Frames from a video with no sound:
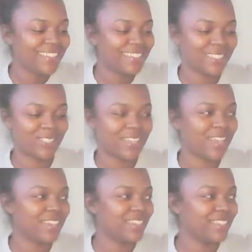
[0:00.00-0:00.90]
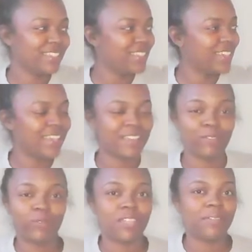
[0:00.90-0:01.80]
I
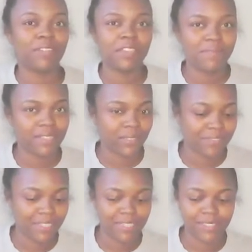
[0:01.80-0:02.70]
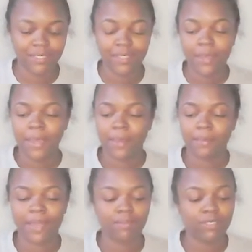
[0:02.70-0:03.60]
have no time to get myself together.
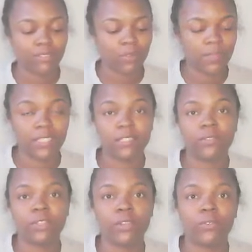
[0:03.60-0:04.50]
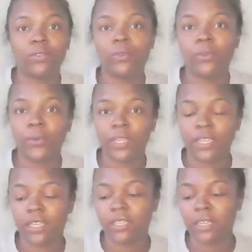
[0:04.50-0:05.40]
But I'm just gonna make this video real
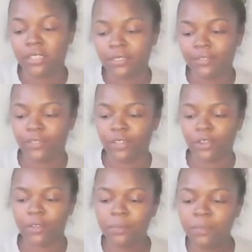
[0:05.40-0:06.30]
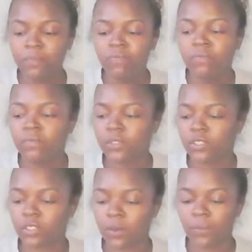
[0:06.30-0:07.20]
quick and easy for y'all.
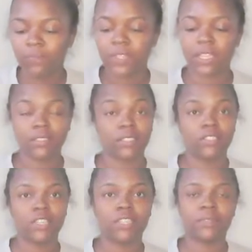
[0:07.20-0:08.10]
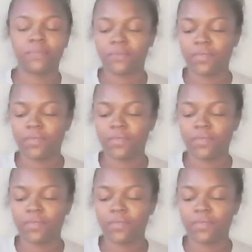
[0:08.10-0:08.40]
So let's get started.